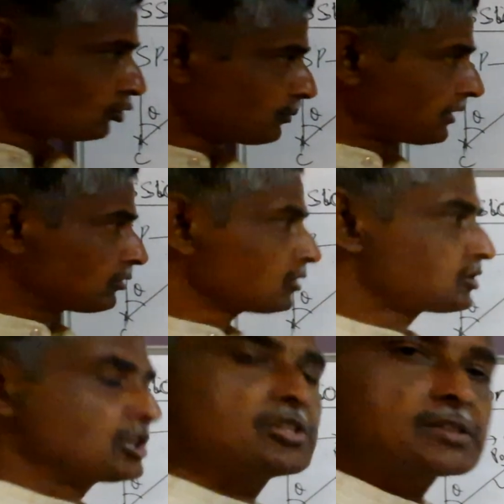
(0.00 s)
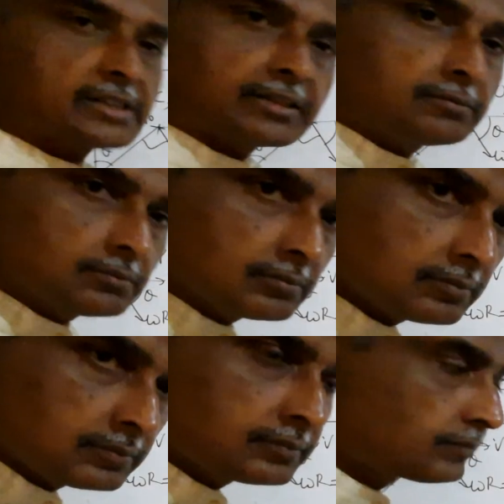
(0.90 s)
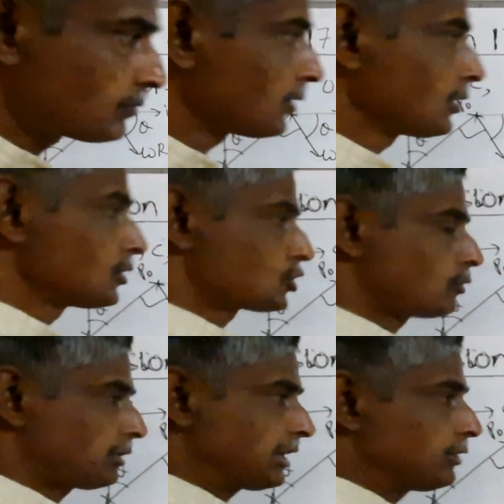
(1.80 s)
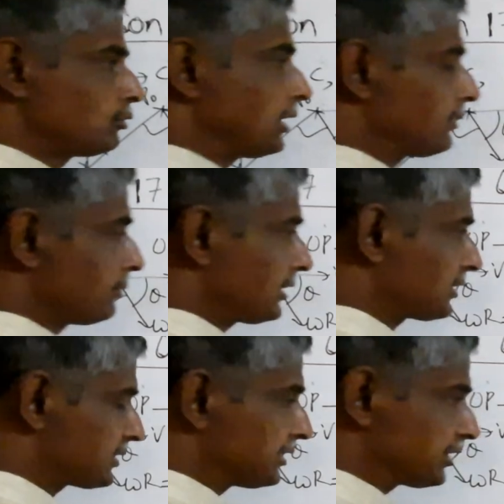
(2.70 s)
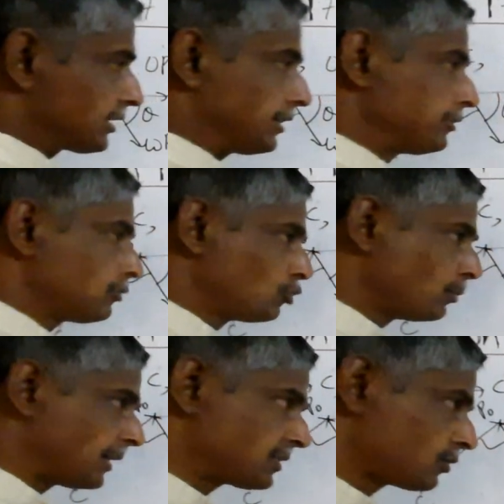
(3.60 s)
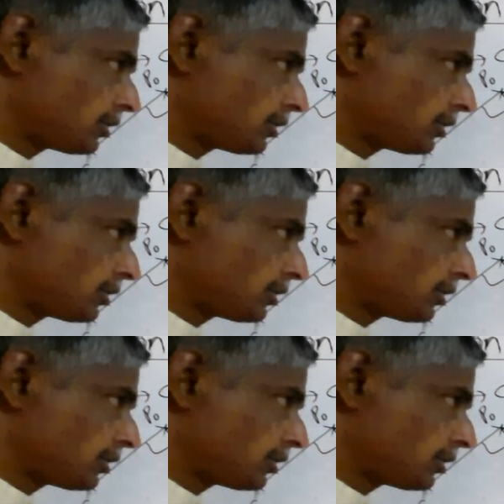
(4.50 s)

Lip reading: to pi, cos changes sign. So what I do, I will break this integral into two parts.